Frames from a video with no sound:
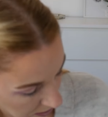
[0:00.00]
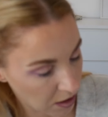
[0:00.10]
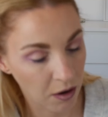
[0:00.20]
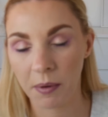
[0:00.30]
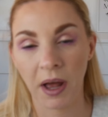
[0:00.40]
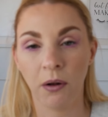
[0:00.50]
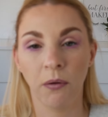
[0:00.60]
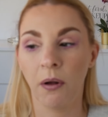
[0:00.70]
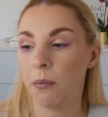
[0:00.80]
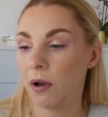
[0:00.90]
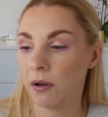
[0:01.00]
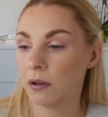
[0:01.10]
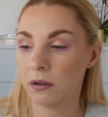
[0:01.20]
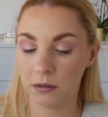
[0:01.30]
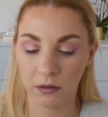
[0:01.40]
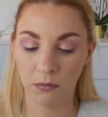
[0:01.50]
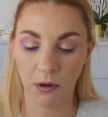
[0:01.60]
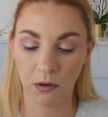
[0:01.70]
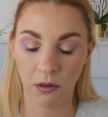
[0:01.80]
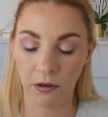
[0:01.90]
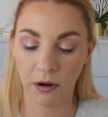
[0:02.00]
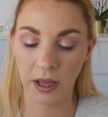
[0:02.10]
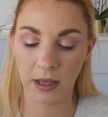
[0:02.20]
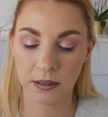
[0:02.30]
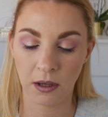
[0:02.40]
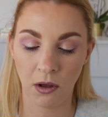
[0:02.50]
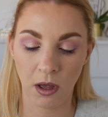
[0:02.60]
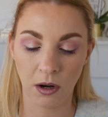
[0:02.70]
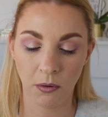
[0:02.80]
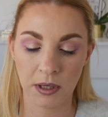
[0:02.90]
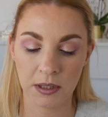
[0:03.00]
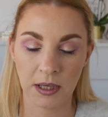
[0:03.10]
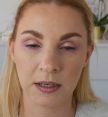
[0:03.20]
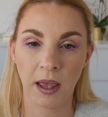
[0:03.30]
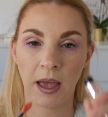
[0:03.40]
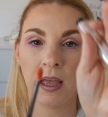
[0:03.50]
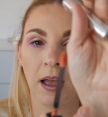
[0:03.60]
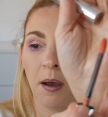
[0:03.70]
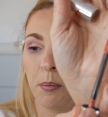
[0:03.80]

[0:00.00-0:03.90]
No, I don't know what colour it is. All I know is it's like a